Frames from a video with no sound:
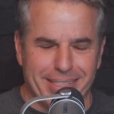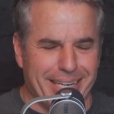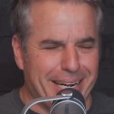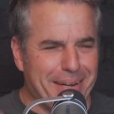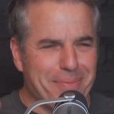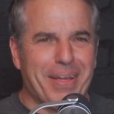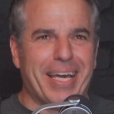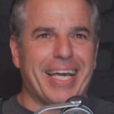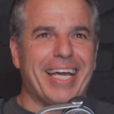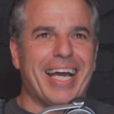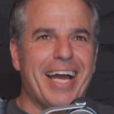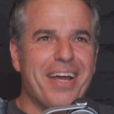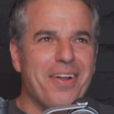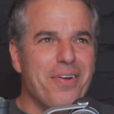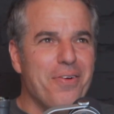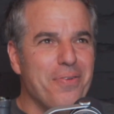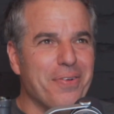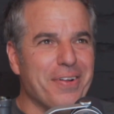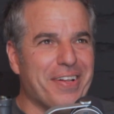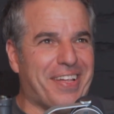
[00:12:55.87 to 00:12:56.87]
And I'm like, I
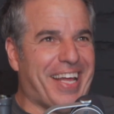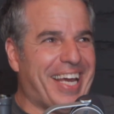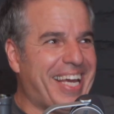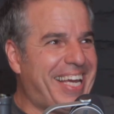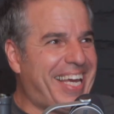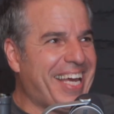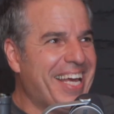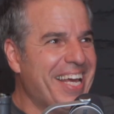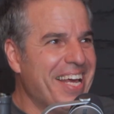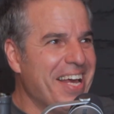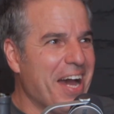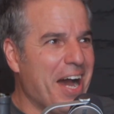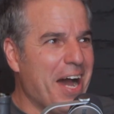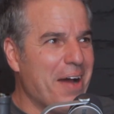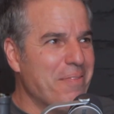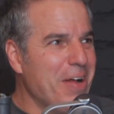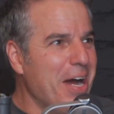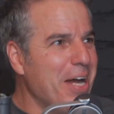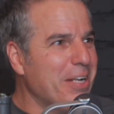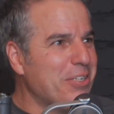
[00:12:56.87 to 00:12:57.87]
don't like,
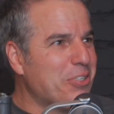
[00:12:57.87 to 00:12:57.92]
I'm not